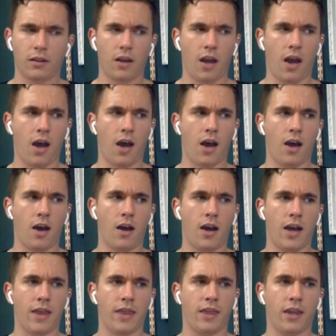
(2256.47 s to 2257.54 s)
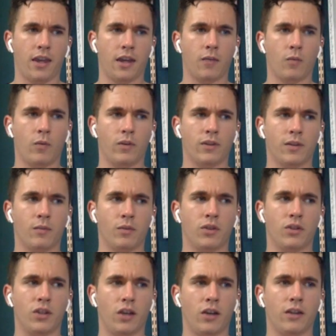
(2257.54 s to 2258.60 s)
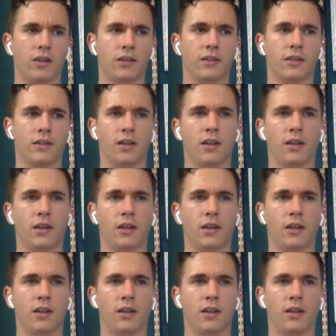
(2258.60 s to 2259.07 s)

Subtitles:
I think when someone's jealous,